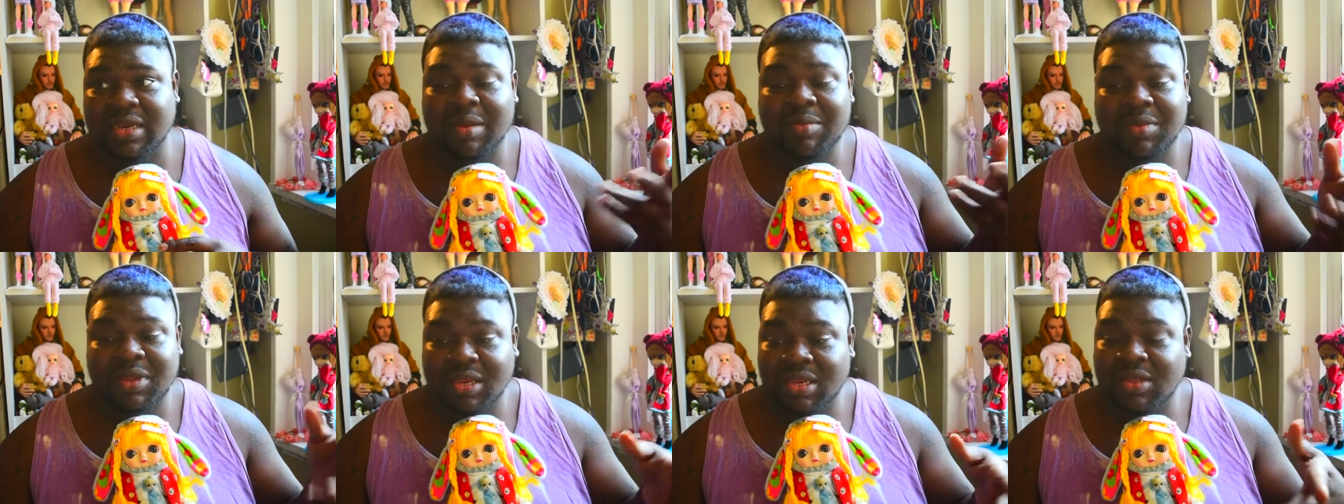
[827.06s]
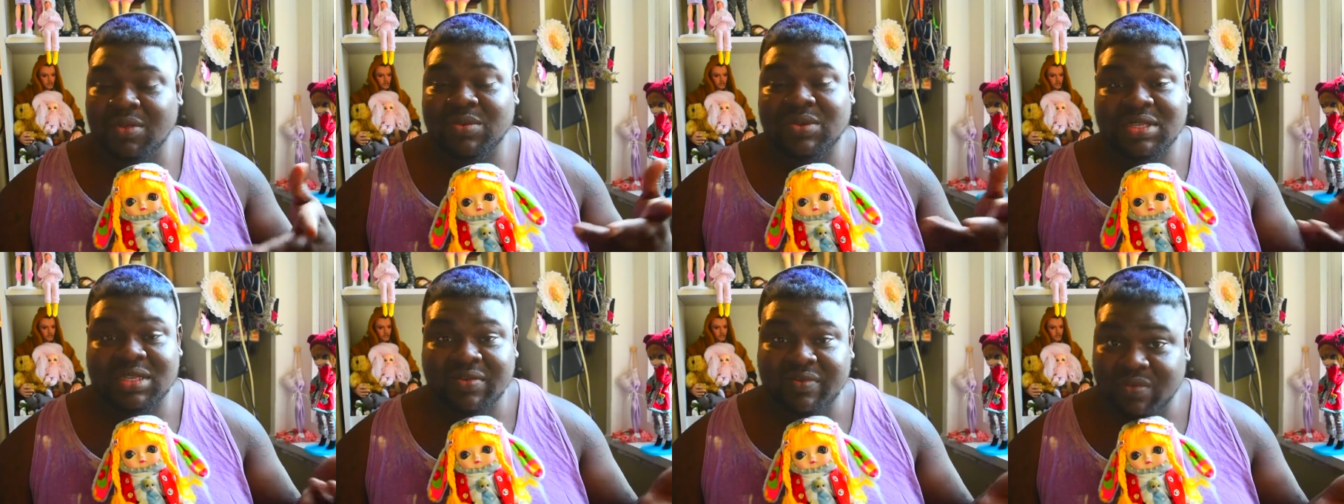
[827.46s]
I mean, he
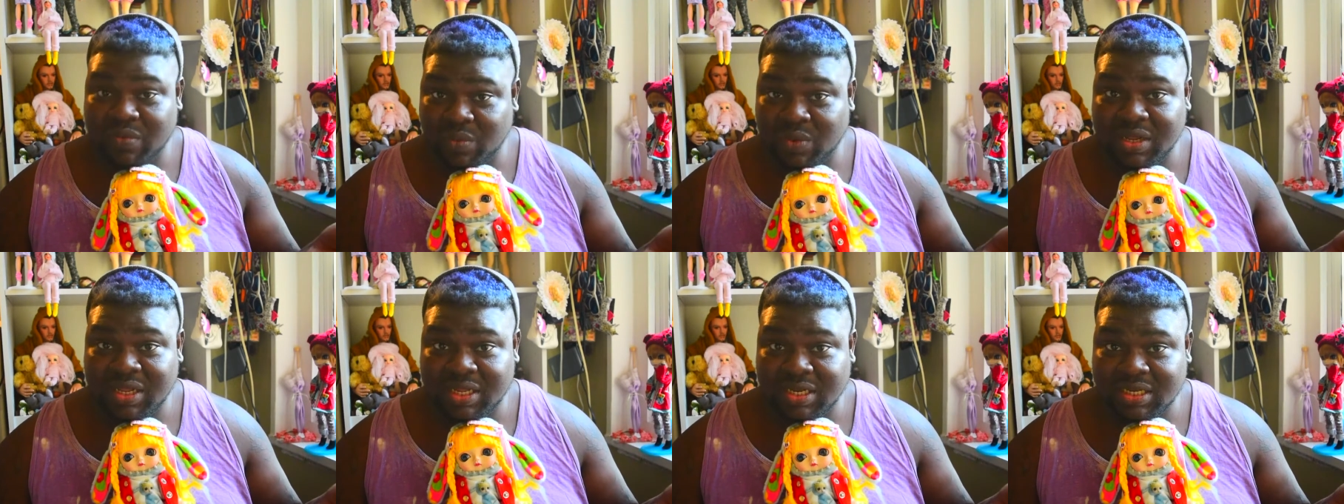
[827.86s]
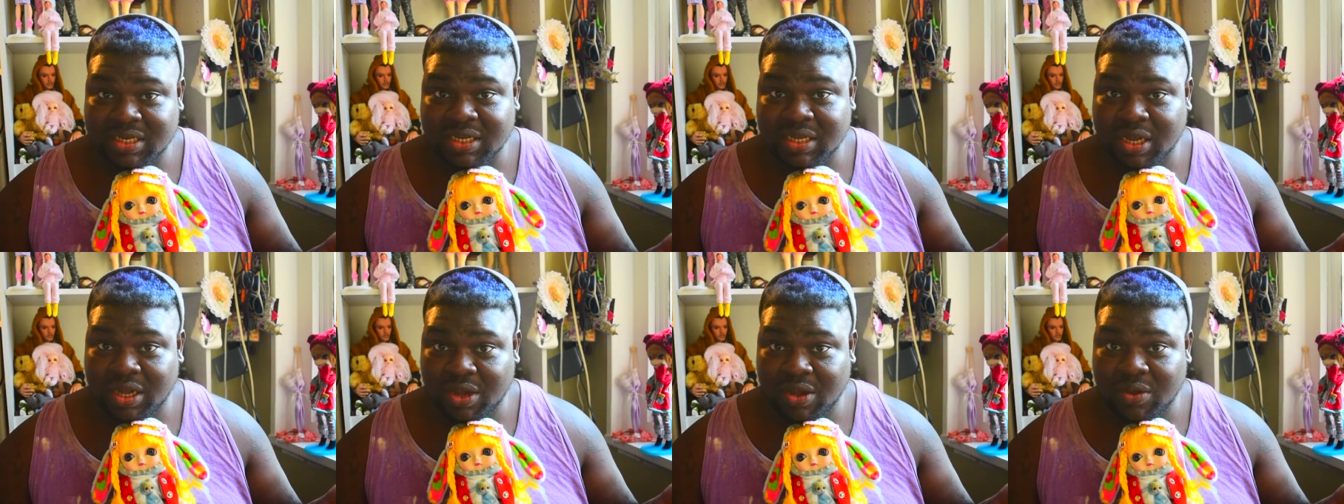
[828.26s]
was even willing to
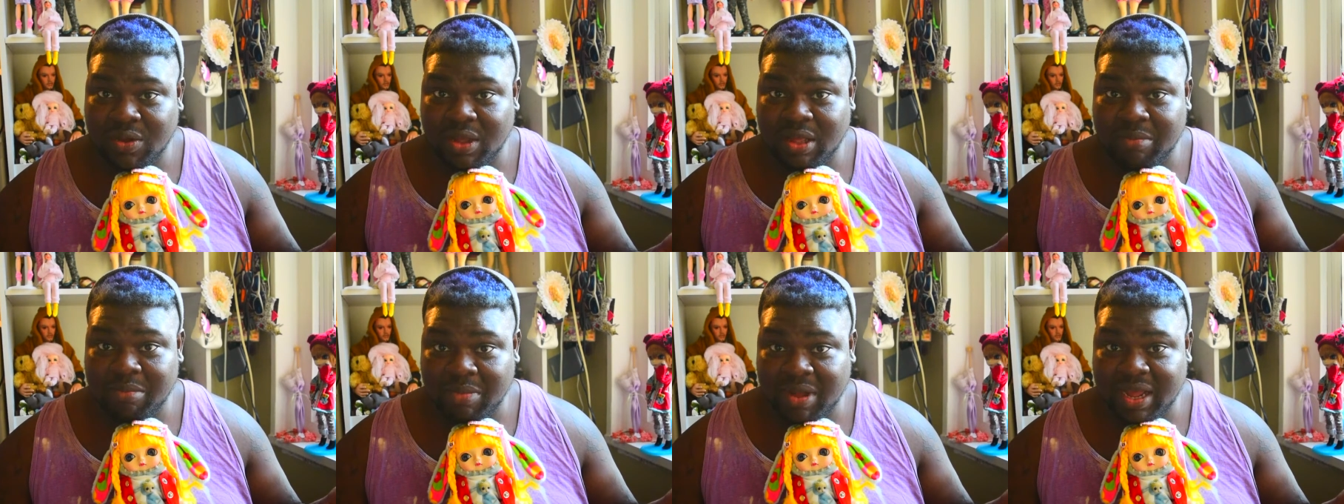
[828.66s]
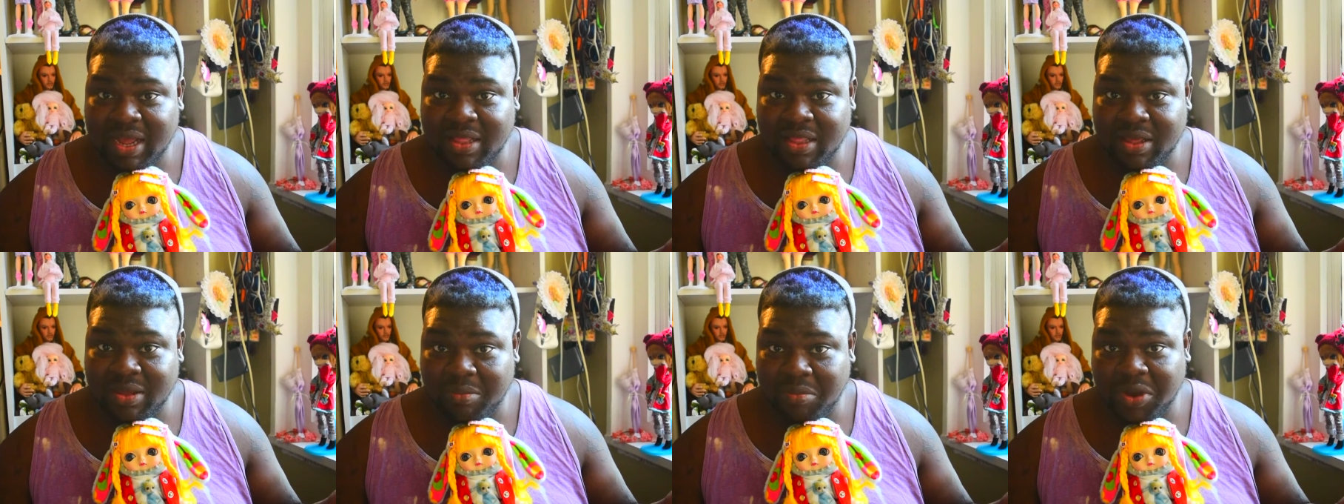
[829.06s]
go and buy
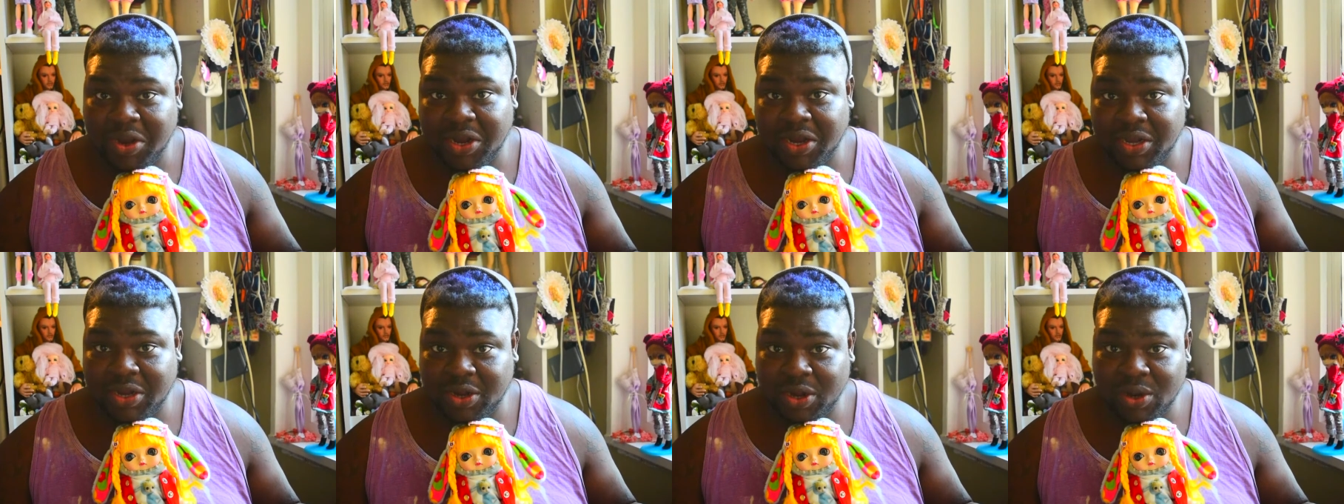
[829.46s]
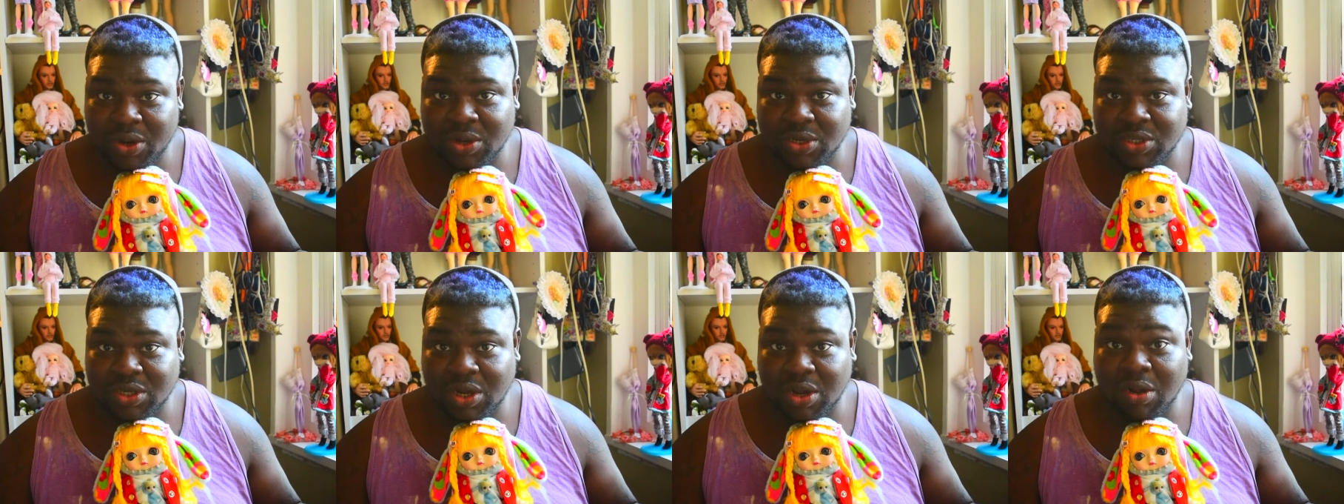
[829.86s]
the American
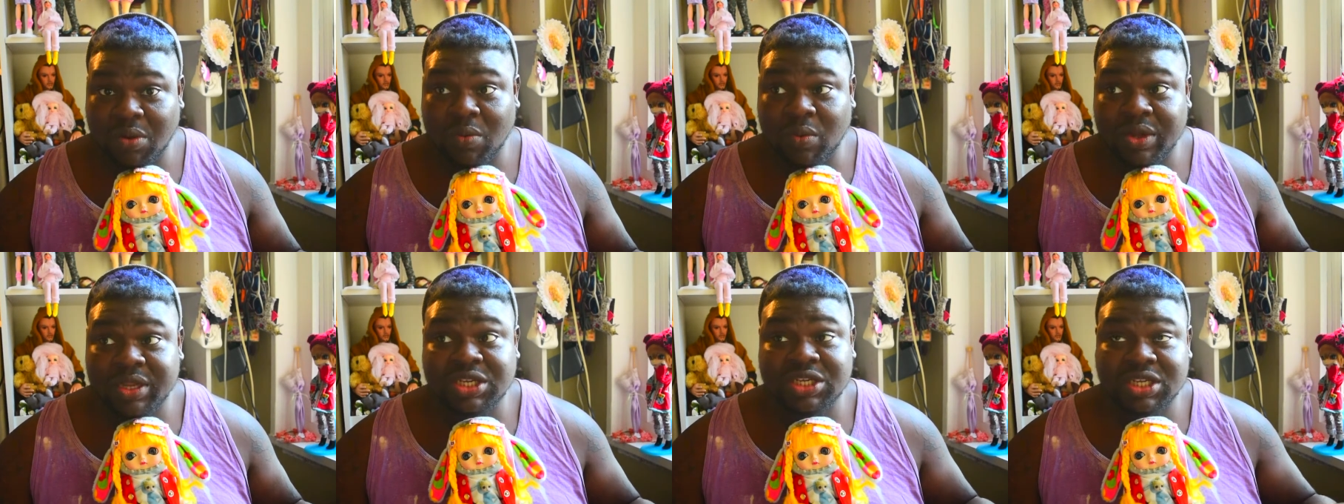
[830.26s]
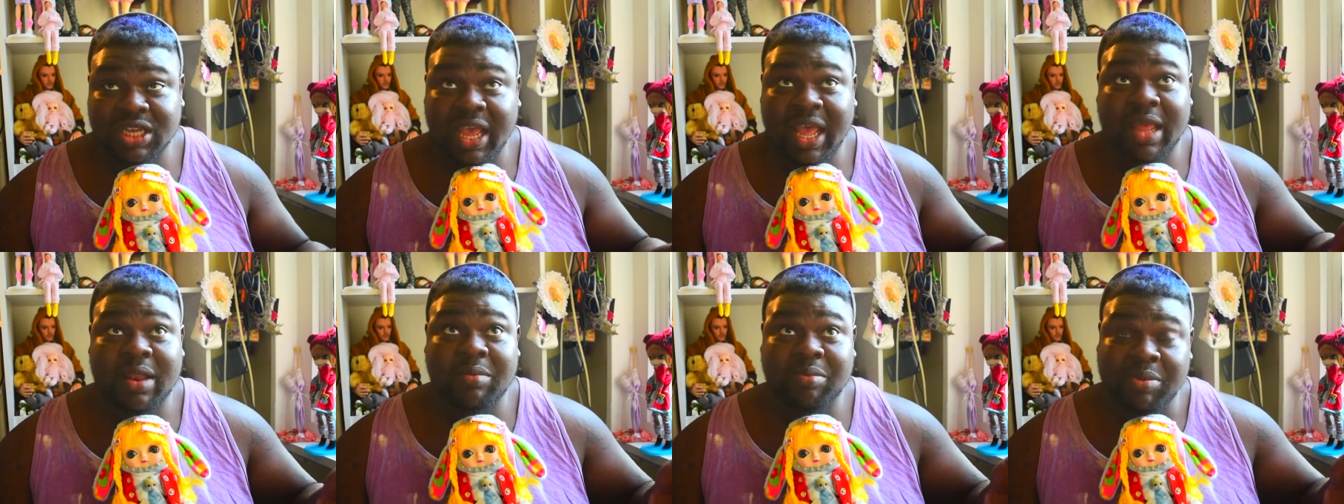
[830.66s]
Girl doll, which
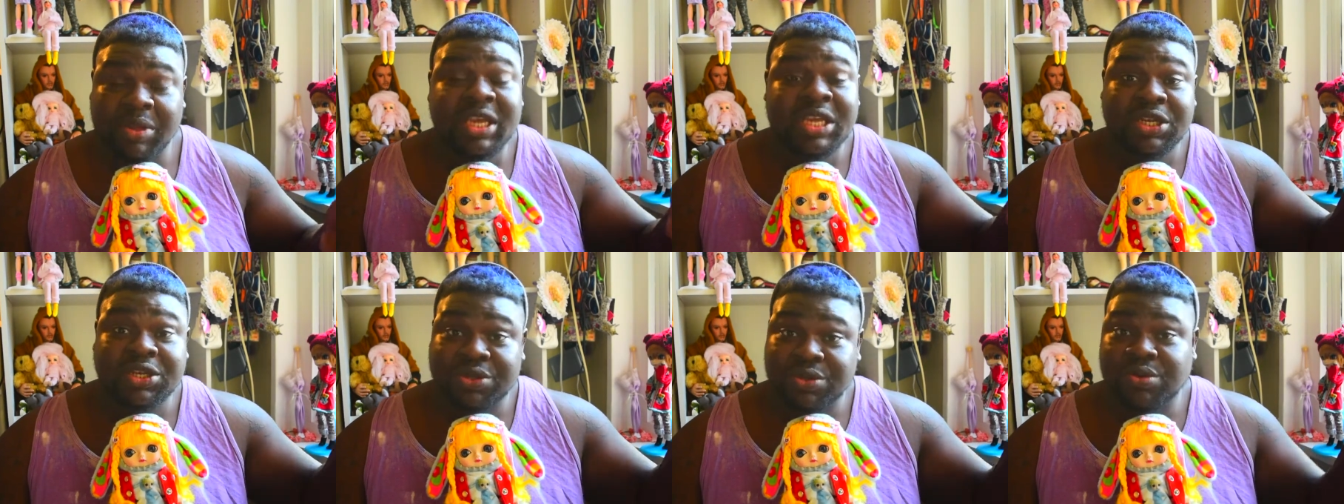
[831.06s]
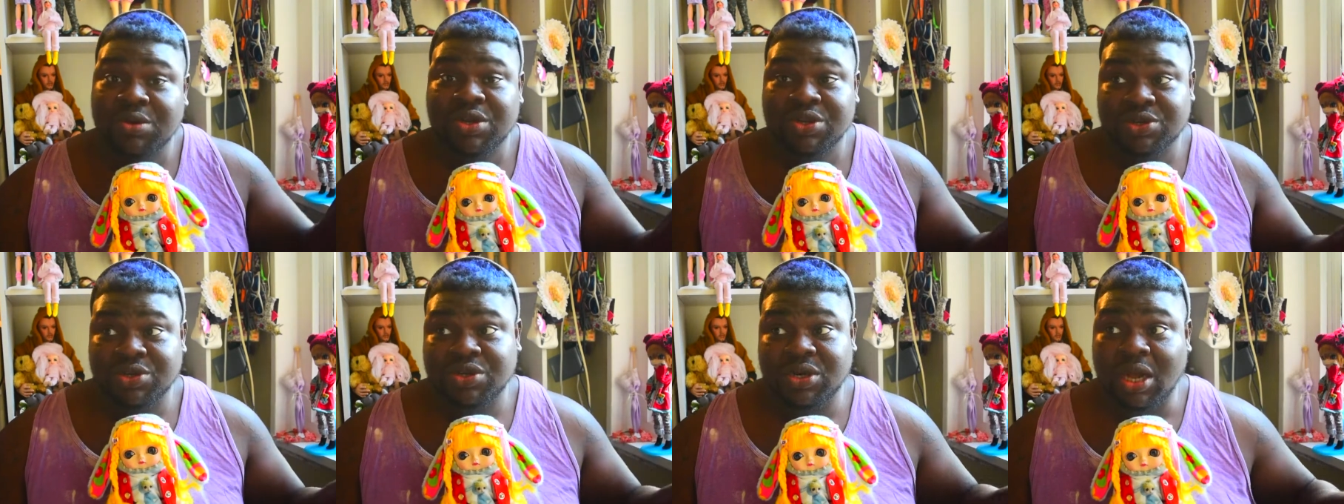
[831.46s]
can be
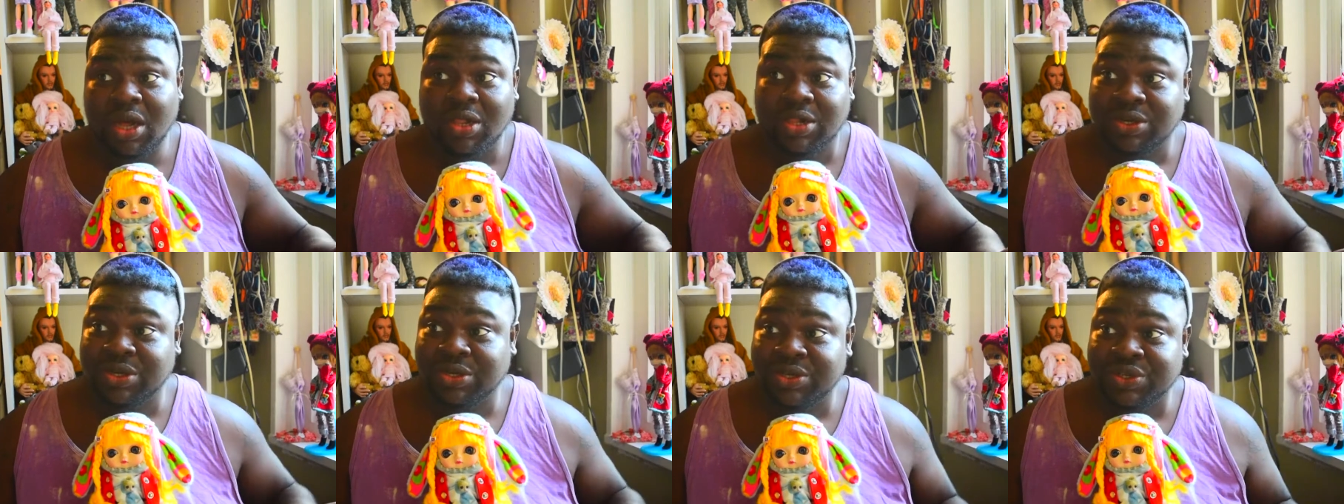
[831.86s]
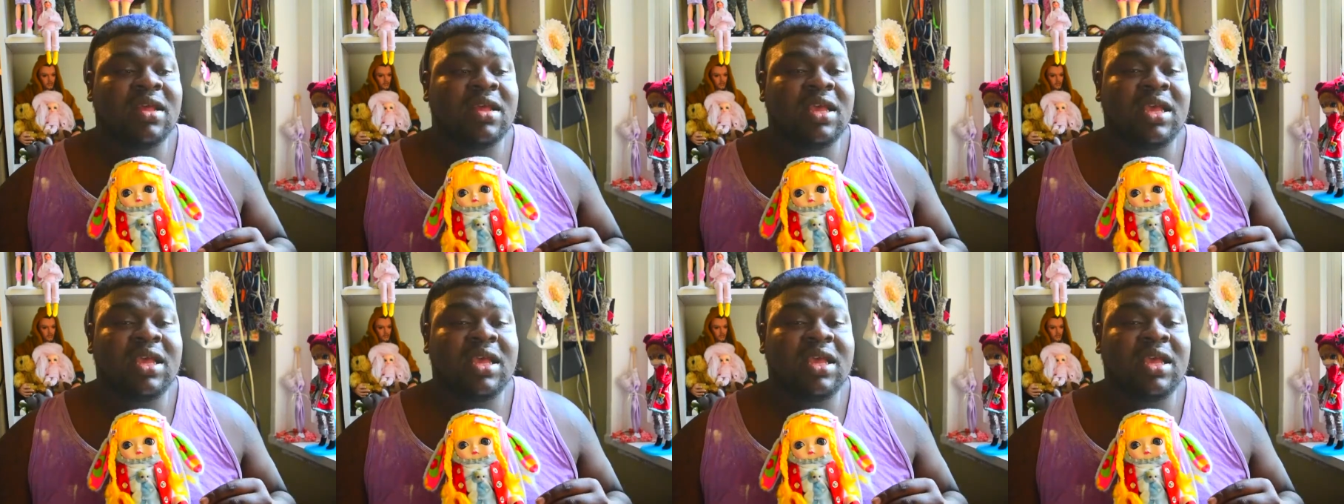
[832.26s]
$200.